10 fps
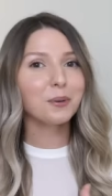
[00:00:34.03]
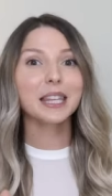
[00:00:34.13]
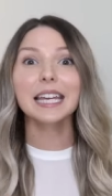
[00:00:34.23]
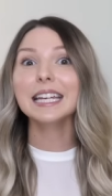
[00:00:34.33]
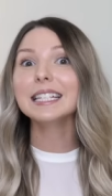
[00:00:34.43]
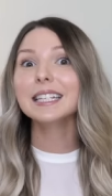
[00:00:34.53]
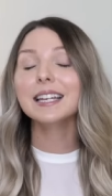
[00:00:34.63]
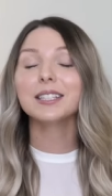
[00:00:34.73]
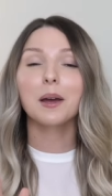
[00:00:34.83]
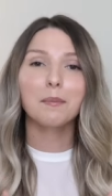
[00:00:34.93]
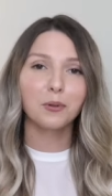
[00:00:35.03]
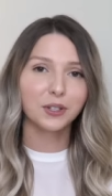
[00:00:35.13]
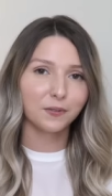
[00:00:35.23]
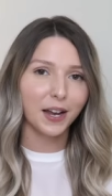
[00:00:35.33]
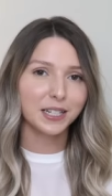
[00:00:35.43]
out with the easiest and
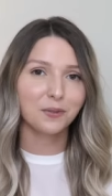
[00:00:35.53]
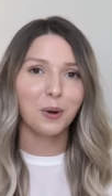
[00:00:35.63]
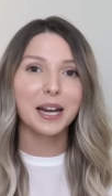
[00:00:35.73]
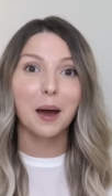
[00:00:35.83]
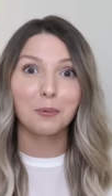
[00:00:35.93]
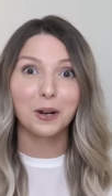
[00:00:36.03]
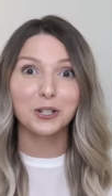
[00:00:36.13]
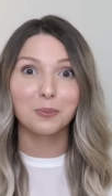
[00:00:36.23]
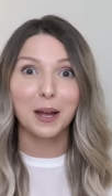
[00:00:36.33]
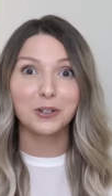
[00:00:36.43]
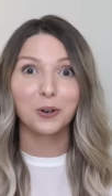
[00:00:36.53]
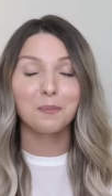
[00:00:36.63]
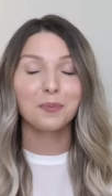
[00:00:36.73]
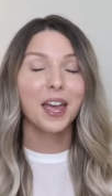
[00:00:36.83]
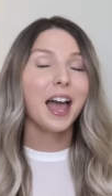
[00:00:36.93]
most effective way to upgrade your
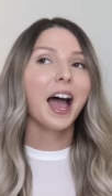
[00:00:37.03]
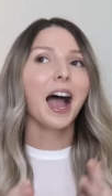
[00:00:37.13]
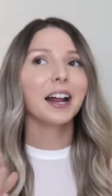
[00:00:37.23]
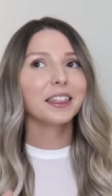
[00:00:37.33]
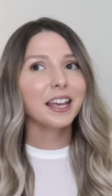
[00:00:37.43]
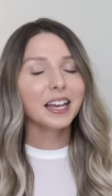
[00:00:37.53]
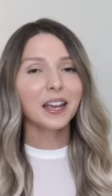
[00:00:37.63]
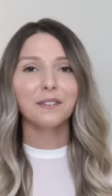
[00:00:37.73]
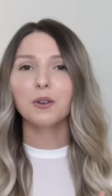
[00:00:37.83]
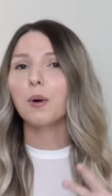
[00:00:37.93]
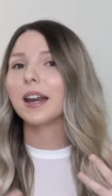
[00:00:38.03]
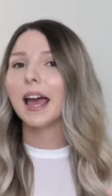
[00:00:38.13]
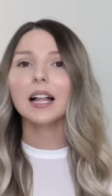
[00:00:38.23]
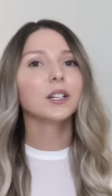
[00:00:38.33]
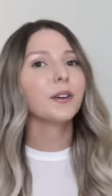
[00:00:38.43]
bedroom. I think if you want
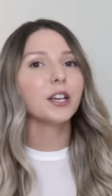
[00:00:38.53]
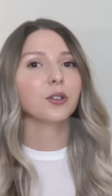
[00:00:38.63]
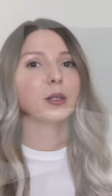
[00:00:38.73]
to elevate your